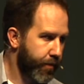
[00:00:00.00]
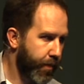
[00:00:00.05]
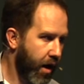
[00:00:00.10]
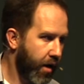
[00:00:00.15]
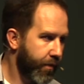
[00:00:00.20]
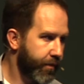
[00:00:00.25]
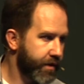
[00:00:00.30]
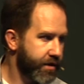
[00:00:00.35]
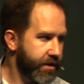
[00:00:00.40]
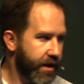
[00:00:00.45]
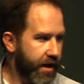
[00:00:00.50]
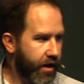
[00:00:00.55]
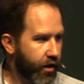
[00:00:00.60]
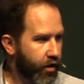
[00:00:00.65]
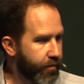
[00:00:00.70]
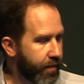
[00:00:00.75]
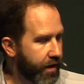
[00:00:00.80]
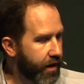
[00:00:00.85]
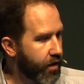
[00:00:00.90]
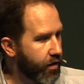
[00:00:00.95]
the pump is
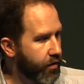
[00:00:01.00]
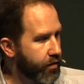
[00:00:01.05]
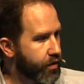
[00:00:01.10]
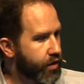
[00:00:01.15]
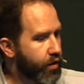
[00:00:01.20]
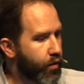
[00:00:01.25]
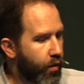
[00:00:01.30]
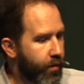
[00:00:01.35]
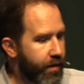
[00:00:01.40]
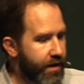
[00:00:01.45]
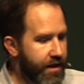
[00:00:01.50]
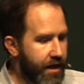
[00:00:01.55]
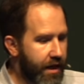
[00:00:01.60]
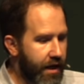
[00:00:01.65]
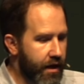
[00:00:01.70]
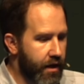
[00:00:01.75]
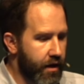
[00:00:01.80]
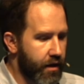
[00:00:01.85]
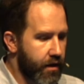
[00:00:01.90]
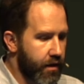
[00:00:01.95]
900 megahertz. So what we
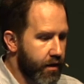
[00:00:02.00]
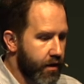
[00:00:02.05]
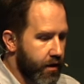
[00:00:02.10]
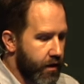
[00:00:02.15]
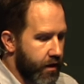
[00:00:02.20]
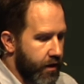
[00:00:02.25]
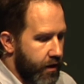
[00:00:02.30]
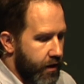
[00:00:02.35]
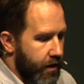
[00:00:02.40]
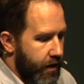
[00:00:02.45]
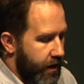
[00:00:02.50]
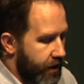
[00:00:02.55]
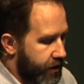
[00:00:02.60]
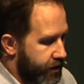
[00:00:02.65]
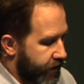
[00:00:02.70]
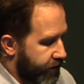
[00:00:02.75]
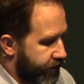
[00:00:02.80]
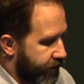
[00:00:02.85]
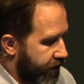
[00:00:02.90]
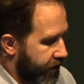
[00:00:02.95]
did
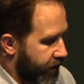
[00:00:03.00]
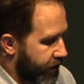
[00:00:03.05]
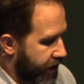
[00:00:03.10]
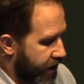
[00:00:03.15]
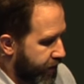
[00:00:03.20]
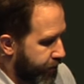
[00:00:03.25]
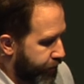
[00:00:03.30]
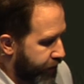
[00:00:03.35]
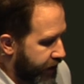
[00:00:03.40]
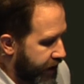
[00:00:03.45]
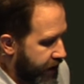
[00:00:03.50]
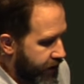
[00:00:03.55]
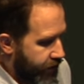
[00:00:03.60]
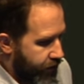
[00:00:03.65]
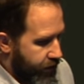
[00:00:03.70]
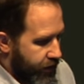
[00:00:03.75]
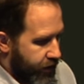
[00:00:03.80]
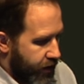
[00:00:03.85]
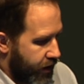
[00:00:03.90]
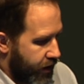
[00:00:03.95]
is a fellow named Pete